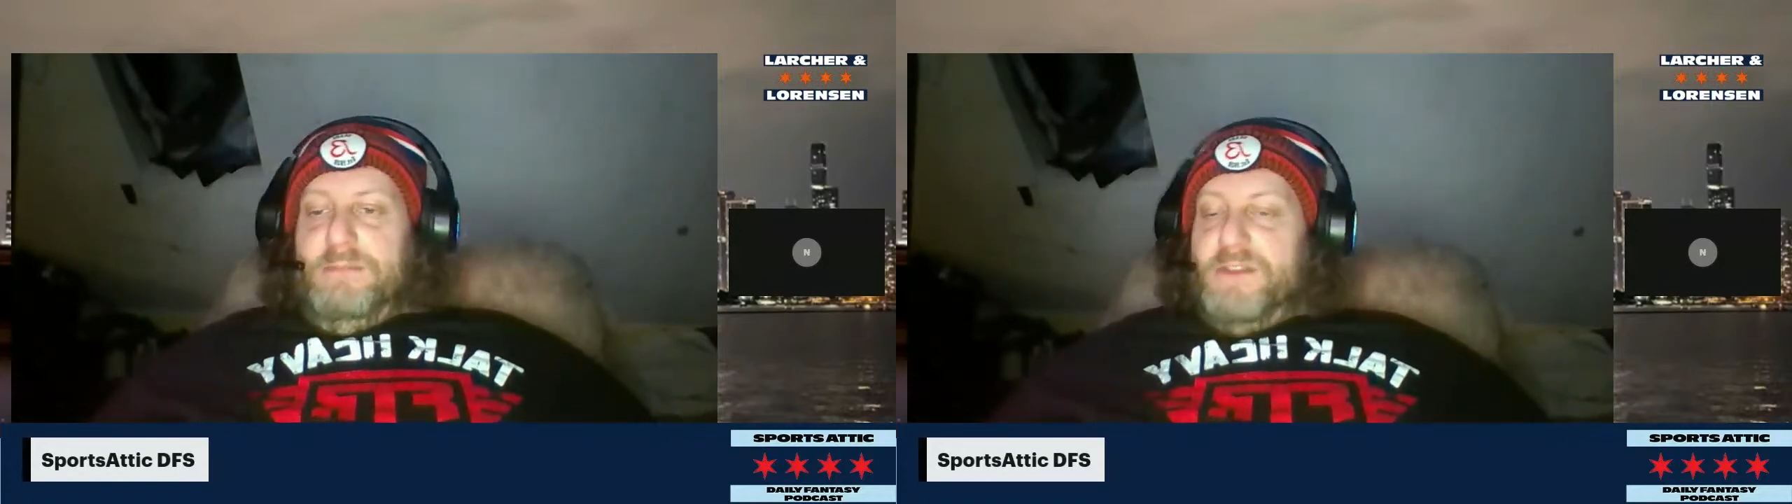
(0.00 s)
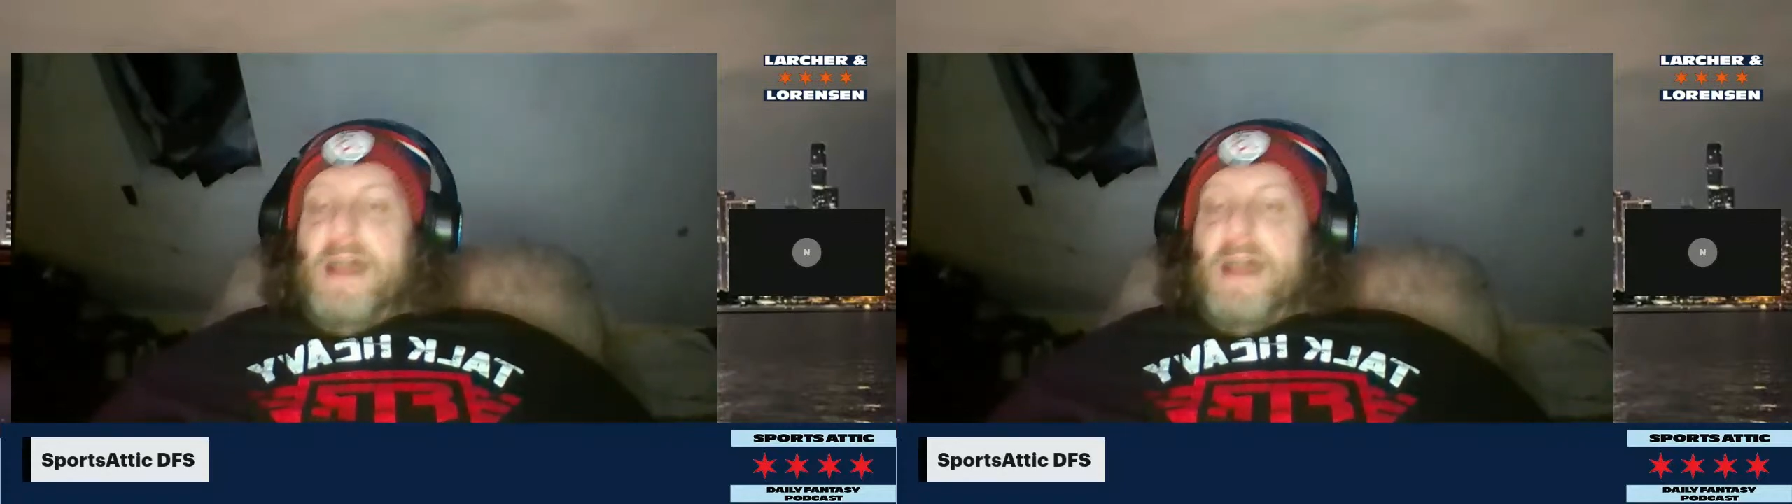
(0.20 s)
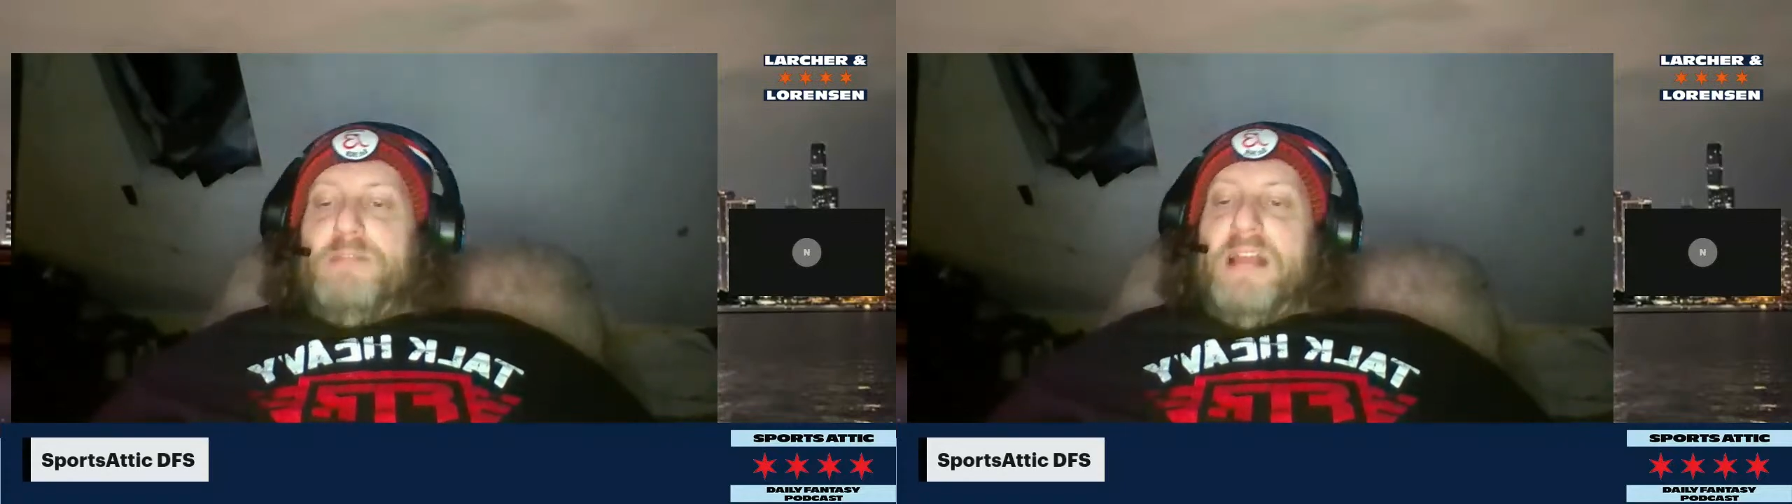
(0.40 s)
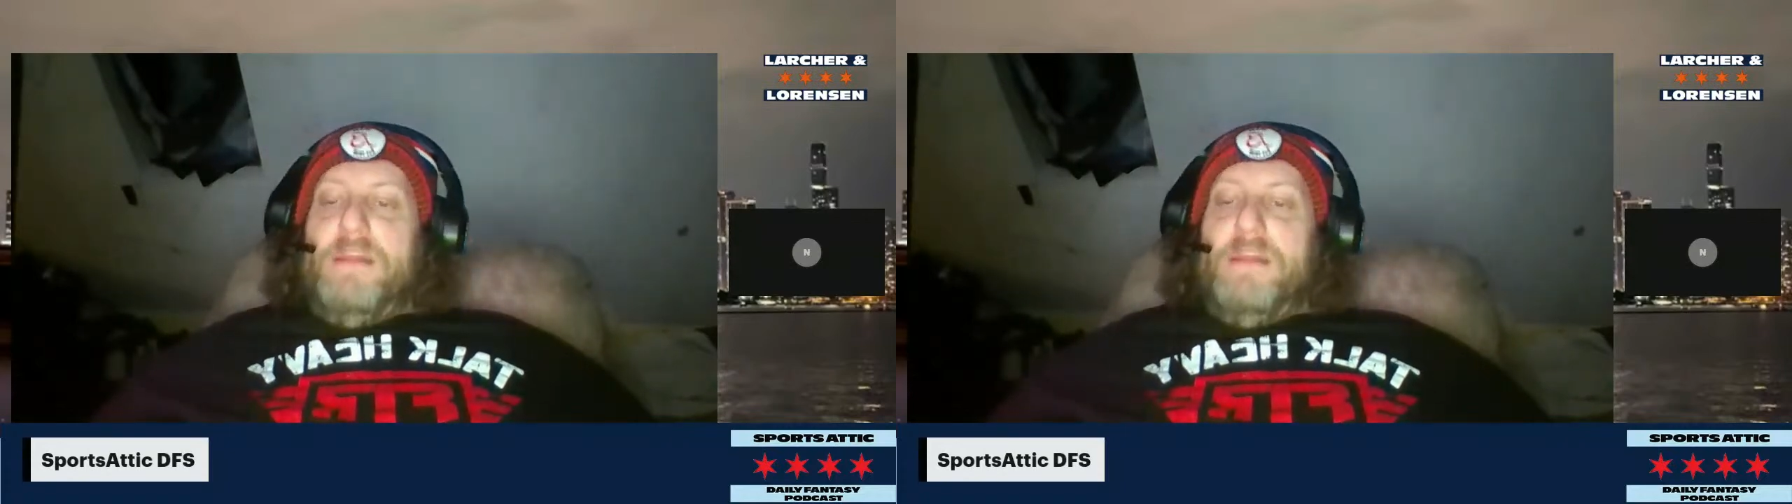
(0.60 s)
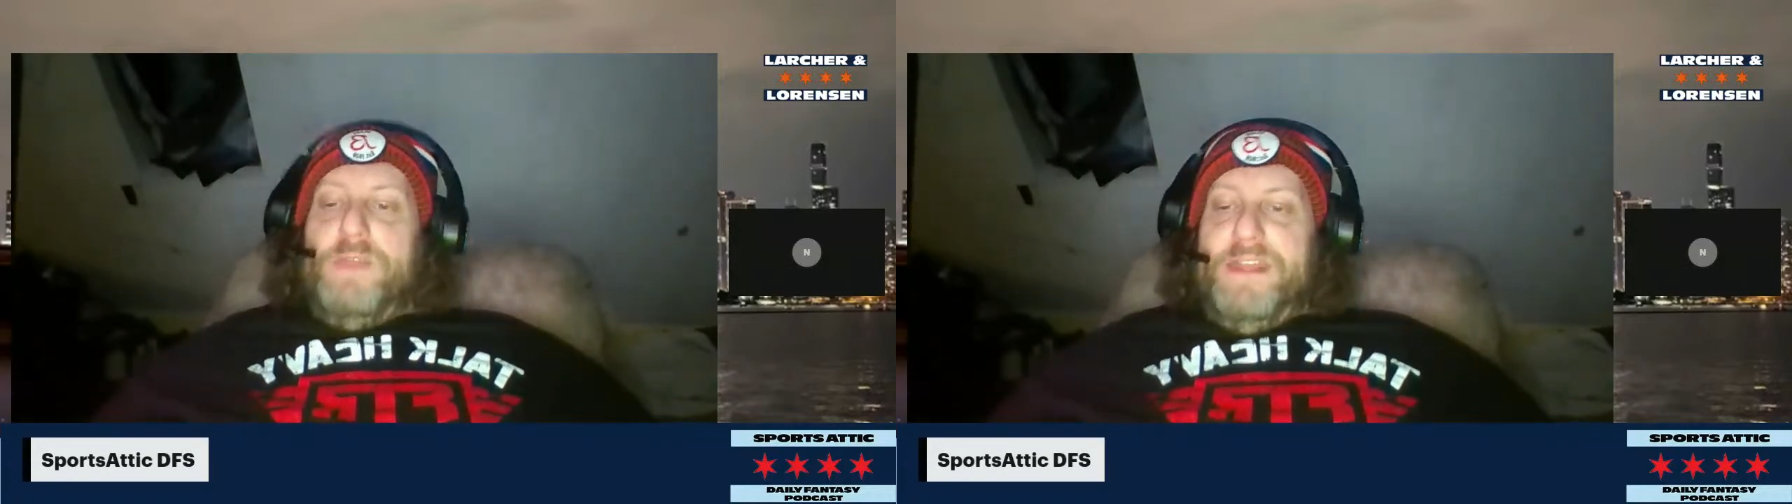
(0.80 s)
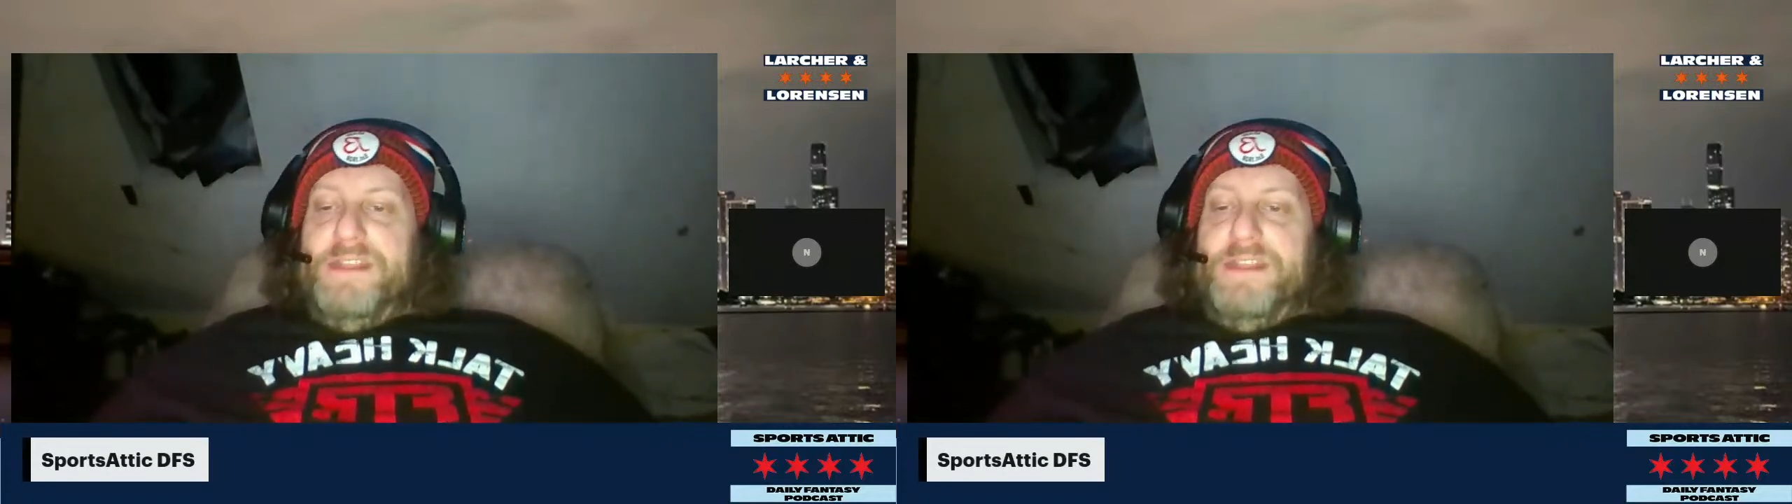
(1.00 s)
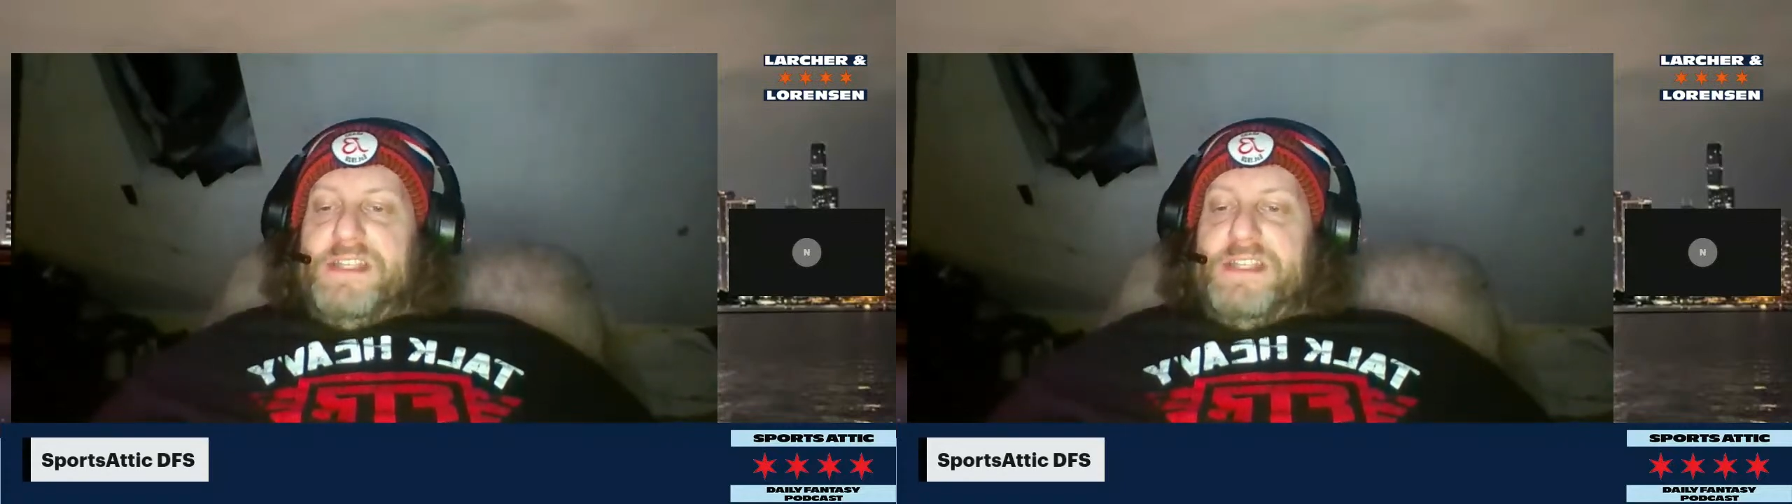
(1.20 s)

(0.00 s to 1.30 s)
but they're not playing them within